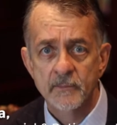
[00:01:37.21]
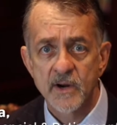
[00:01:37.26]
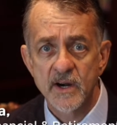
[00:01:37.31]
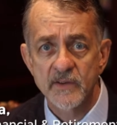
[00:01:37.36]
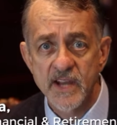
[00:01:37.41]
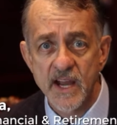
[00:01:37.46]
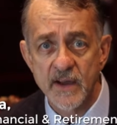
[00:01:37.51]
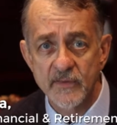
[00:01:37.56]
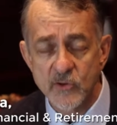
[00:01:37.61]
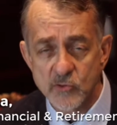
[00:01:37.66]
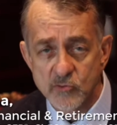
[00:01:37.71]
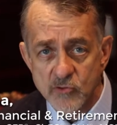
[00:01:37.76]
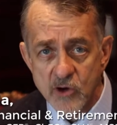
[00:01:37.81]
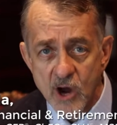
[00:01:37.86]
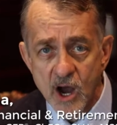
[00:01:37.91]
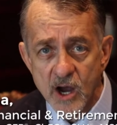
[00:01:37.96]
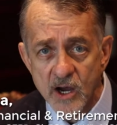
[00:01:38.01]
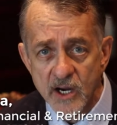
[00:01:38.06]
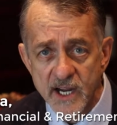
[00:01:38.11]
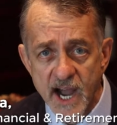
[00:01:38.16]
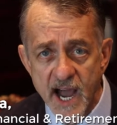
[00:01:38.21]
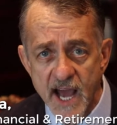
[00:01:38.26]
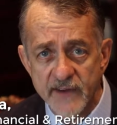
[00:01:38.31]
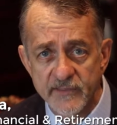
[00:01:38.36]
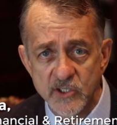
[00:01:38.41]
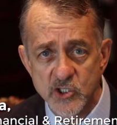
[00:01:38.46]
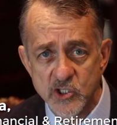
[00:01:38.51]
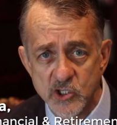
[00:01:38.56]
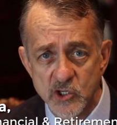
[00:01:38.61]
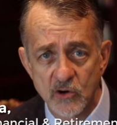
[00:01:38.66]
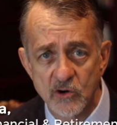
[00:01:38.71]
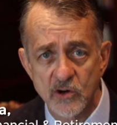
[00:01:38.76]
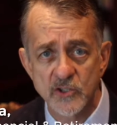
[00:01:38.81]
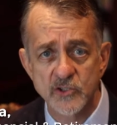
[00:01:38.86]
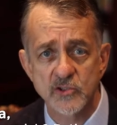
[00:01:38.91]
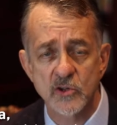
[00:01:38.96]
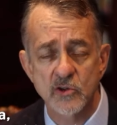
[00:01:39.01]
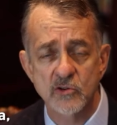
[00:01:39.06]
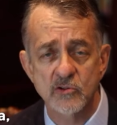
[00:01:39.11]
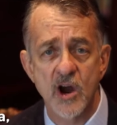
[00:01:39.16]
But if you have the wrong kind of
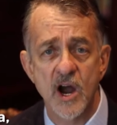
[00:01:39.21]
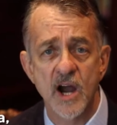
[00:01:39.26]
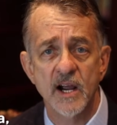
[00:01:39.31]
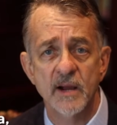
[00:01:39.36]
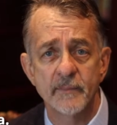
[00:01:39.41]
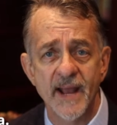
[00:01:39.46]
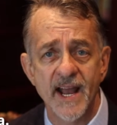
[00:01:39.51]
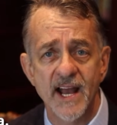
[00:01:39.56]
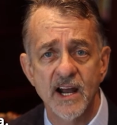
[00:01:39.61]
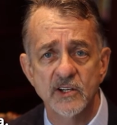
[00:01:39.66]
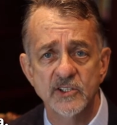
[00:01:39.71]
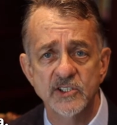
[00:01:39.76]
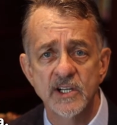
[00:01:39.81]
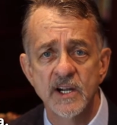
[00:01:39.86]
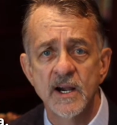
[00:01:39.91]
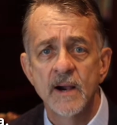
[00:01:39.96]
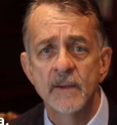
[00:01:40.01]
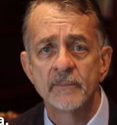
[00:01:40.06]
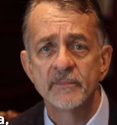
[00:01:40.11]
insurance or the wrong amount,